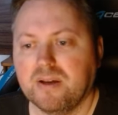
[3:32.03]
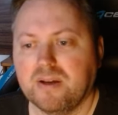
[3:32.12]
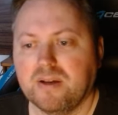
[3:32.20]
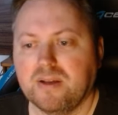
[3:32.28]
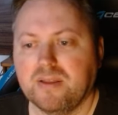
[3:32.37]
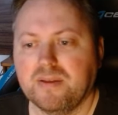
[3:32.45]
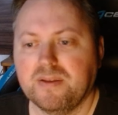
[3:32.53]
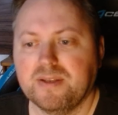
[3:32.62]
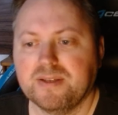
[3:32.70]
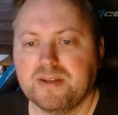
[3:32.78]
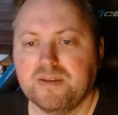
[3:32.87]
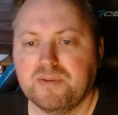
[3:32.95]
in the
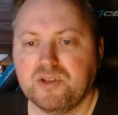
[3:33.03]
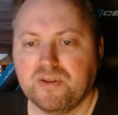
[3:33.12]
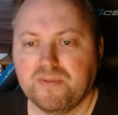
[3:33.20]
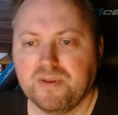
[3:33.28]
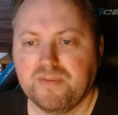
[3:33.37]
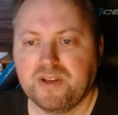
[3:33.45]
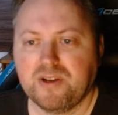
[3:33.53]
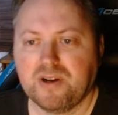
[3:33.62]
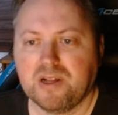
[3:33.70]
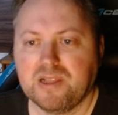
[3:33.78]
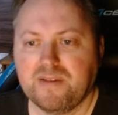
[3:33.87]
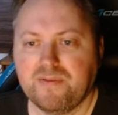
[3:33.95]
description of the video,
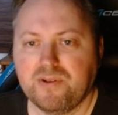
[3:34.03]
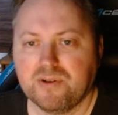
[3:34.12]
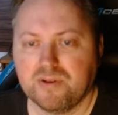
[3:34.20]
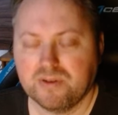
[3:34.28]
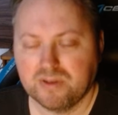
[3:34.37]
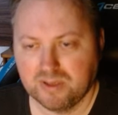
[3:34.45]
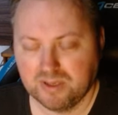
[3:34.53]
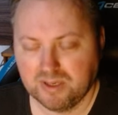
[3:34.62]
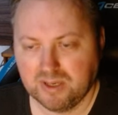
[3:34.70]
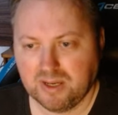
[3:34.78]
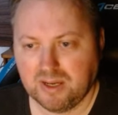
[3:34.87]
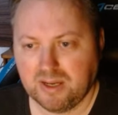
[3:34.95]
I'll leave you
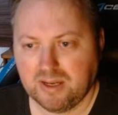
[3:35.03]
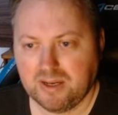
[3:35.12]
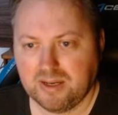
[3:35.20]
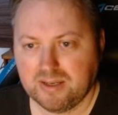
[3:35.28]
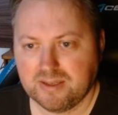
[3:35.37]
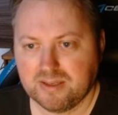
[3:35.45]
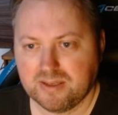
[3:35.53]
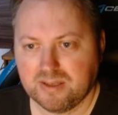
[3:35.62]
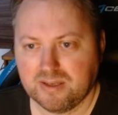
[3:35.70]
a nice